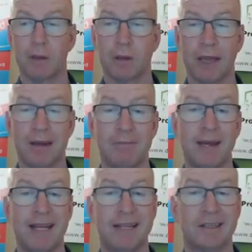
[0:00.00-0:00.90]
In
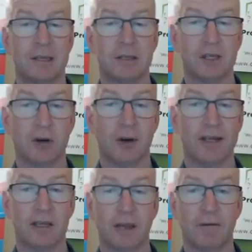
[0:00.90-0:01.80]
many instances, you're
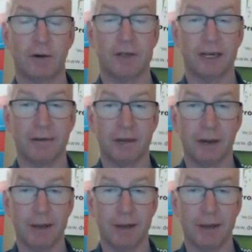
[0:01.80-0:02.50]
asking for a significant